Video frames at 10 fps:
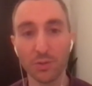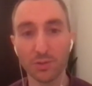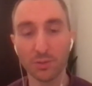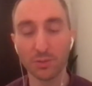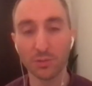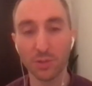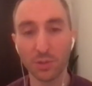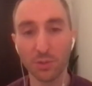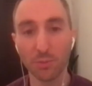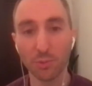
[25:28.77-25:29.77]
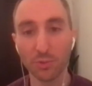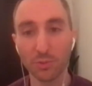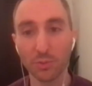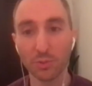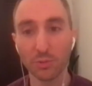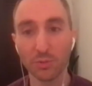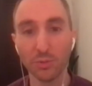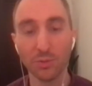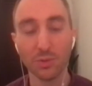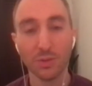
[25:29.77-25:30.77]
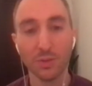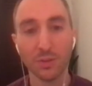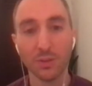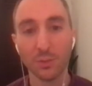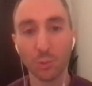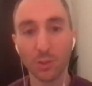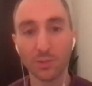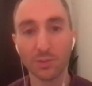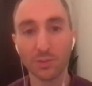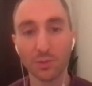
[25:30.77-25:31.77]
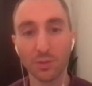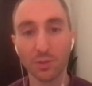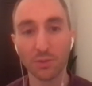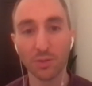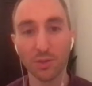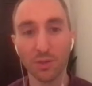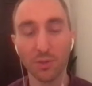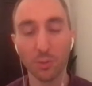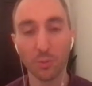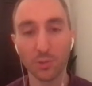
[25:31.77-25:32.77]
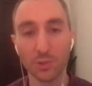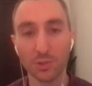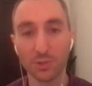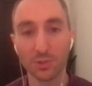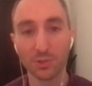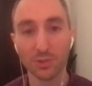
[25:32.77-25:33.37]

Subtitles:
Is it generally possible to exit, you think, the operations?